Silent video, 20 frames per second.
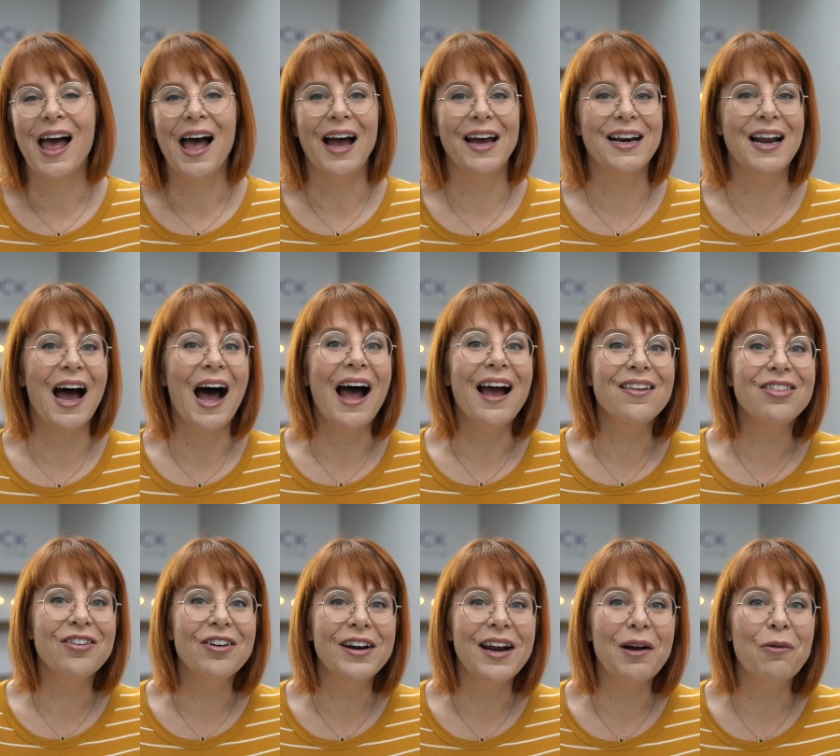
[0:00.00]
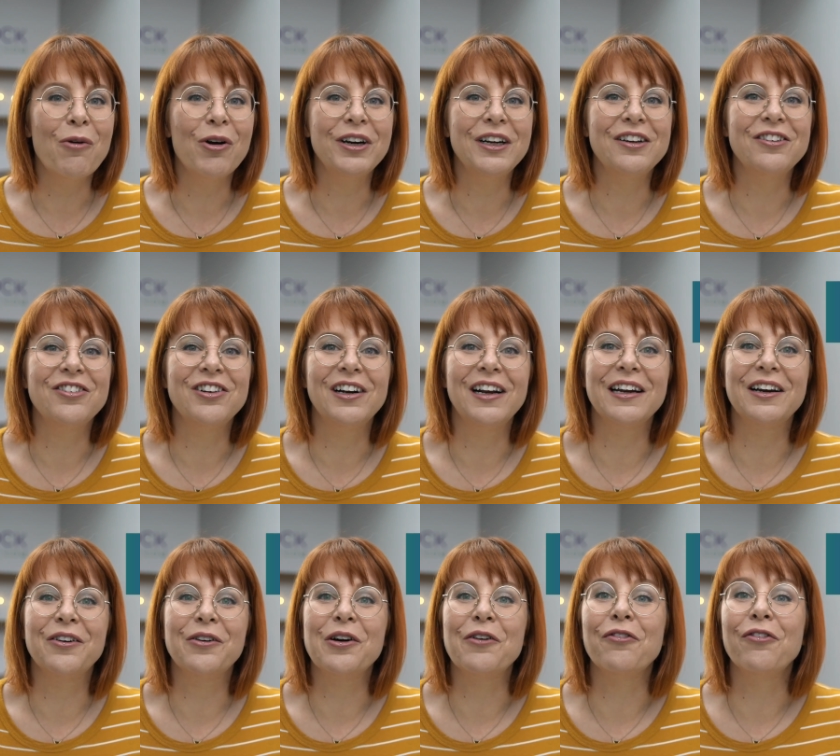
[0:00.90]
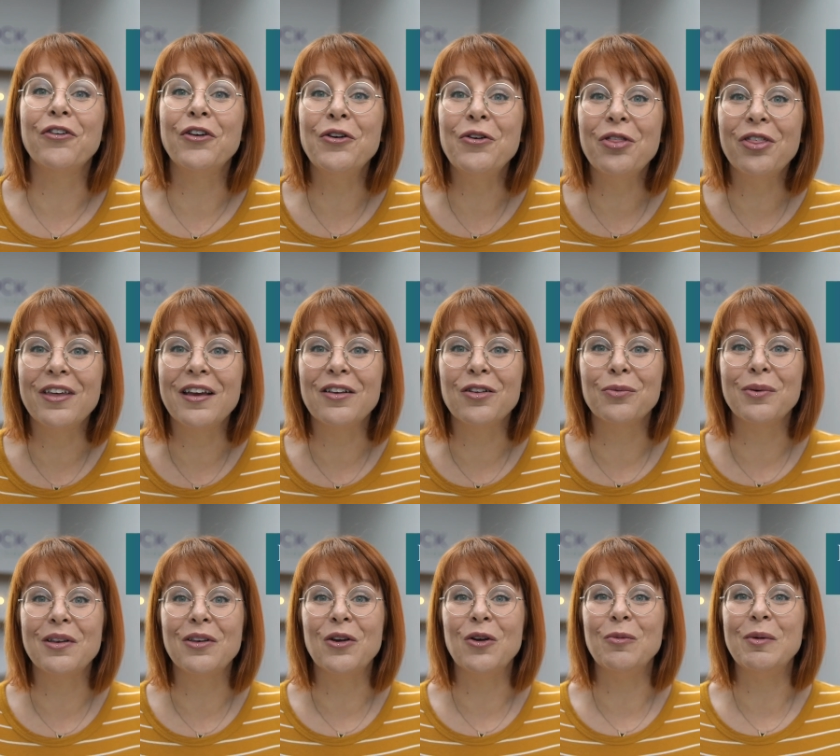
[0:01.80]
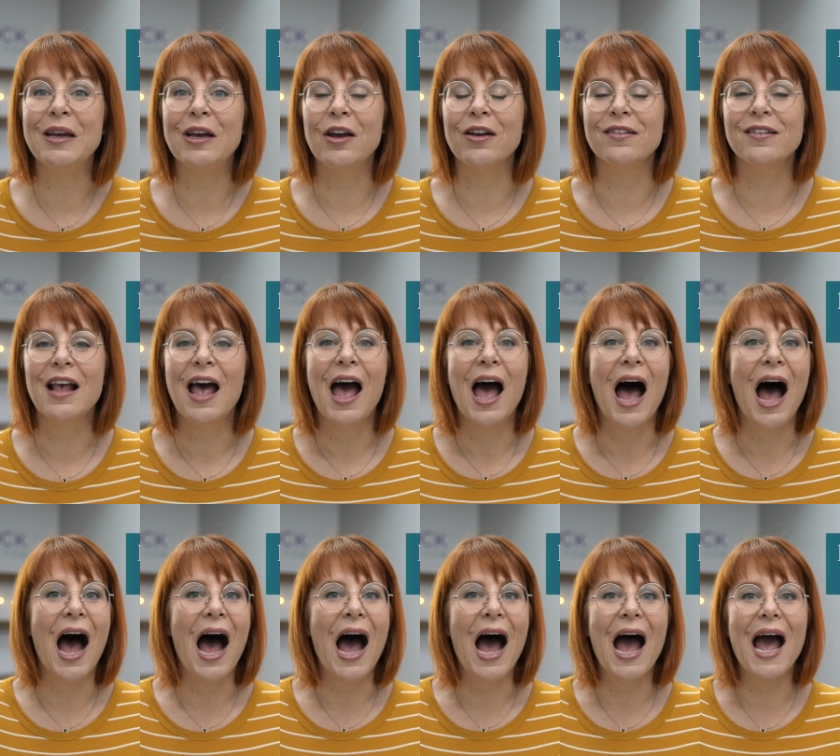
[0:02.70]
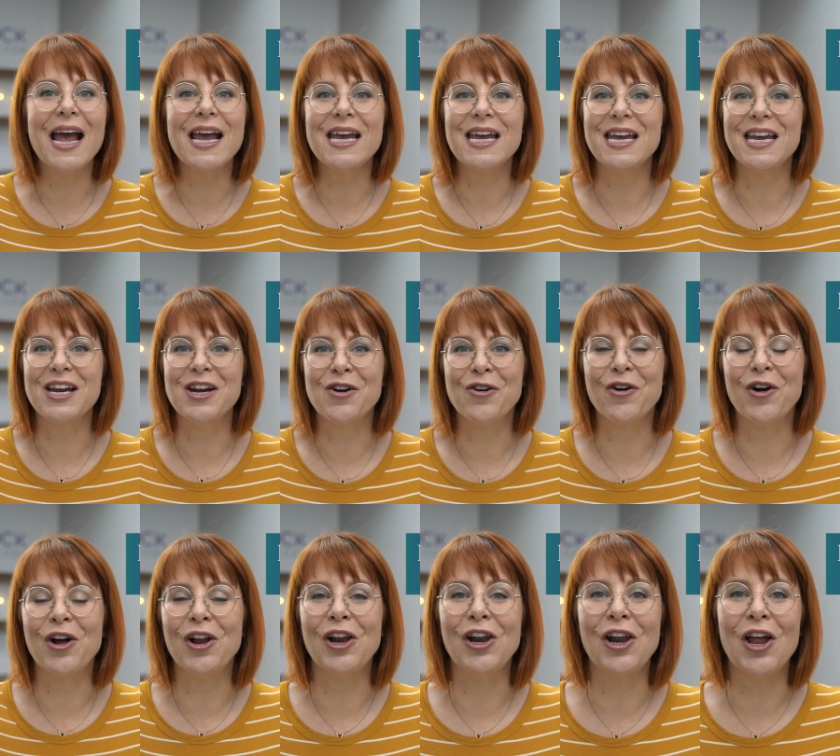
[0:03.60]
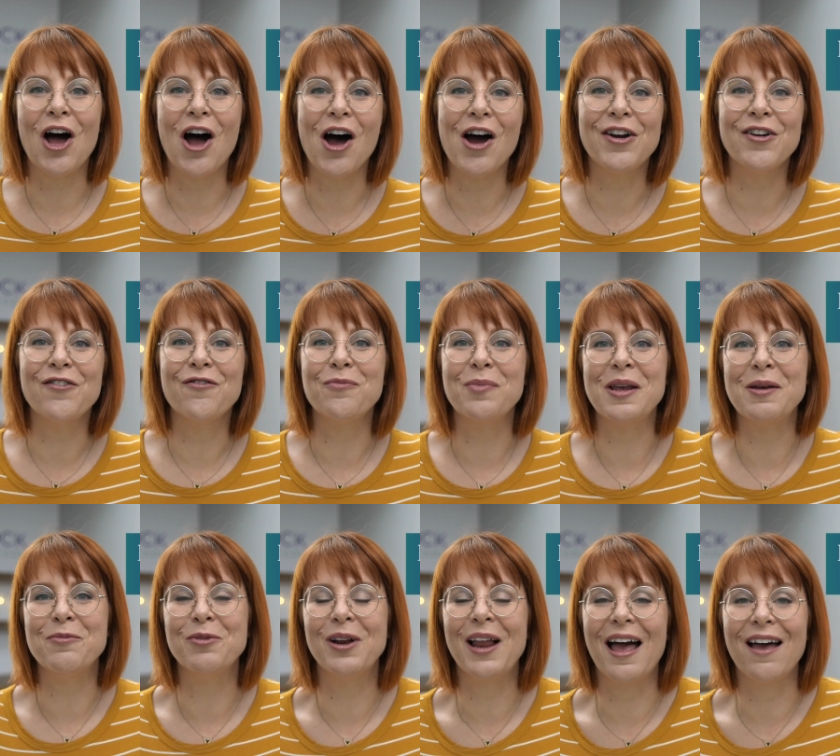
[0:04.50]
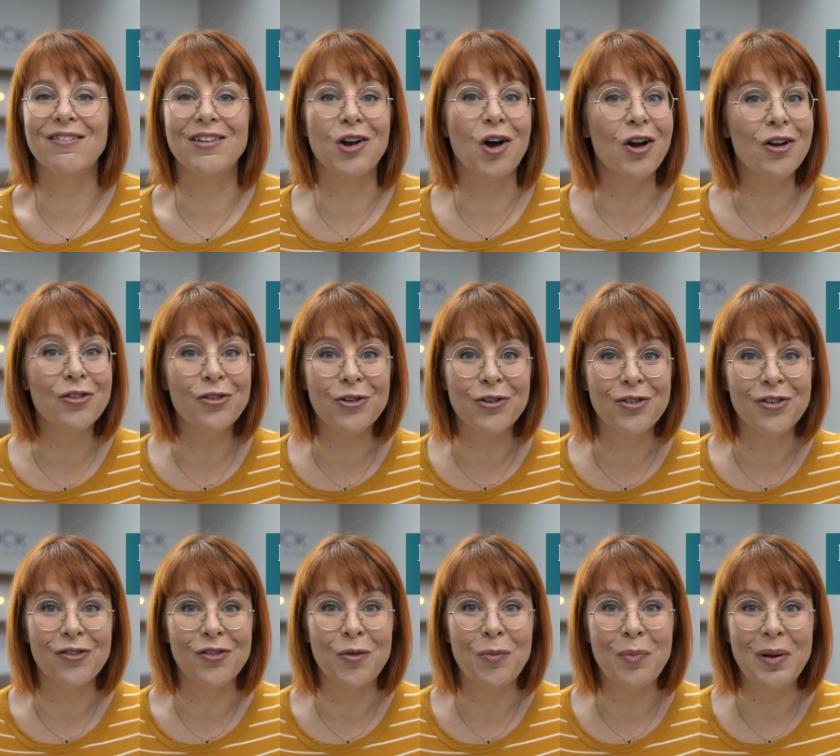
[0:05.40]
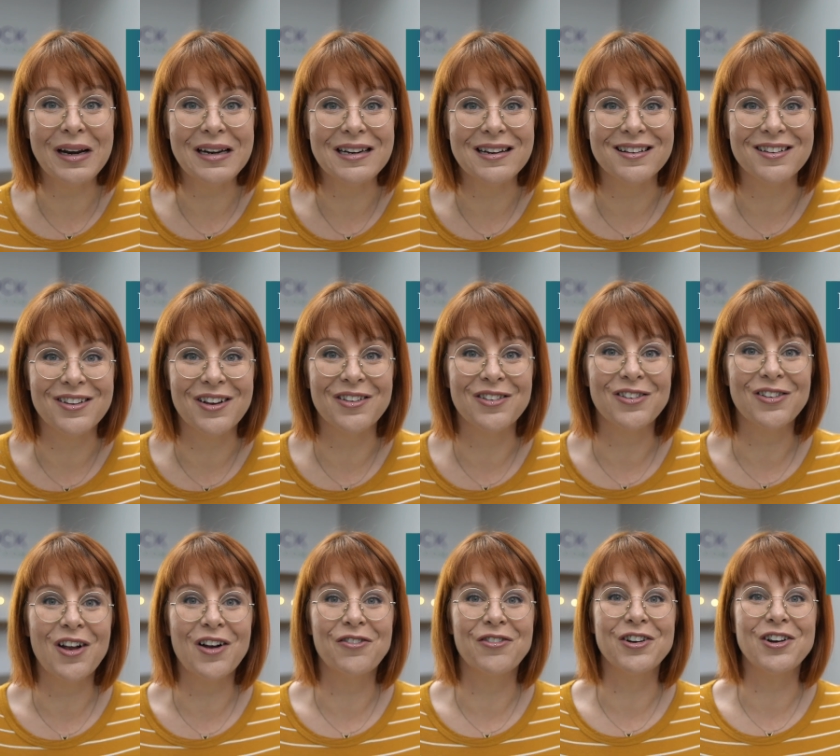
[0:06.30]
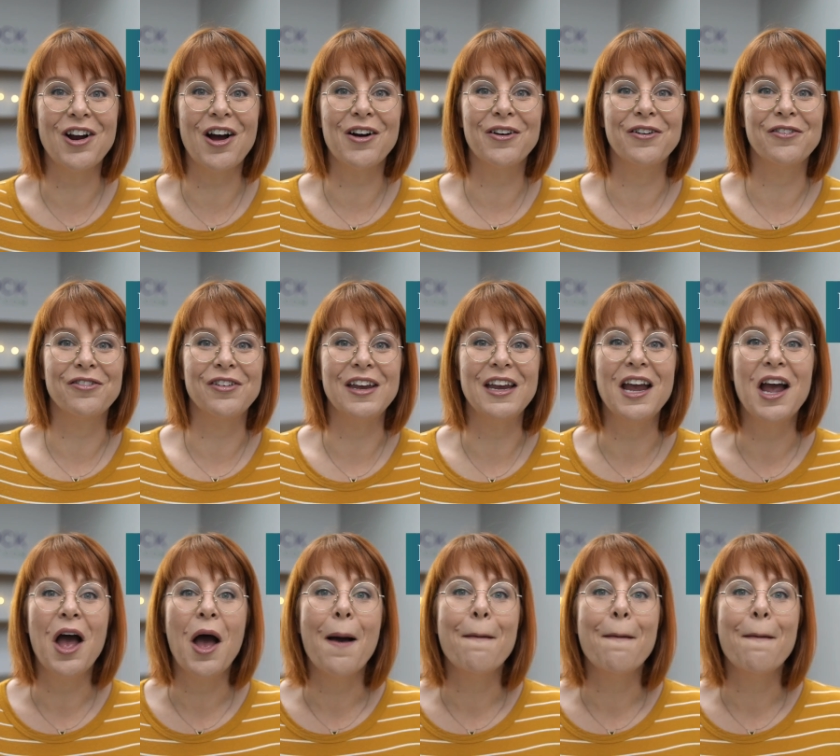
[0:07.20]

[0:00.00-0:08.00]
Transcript: And I thought I wanted to clear a few things with you because I hear a lot of people having all sorts of opinions on stock photography,